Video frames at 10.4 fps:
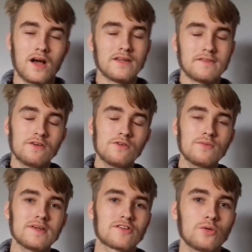I
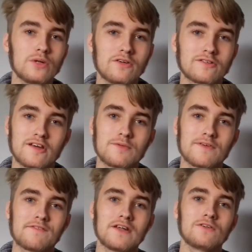know it's called the October
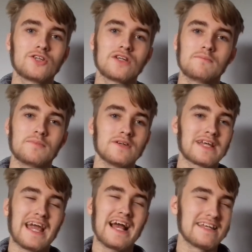Revolution, but
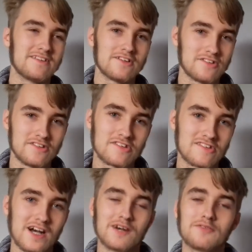calendars and
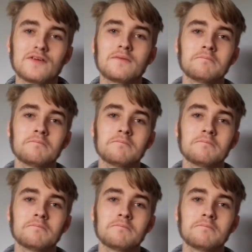stuff.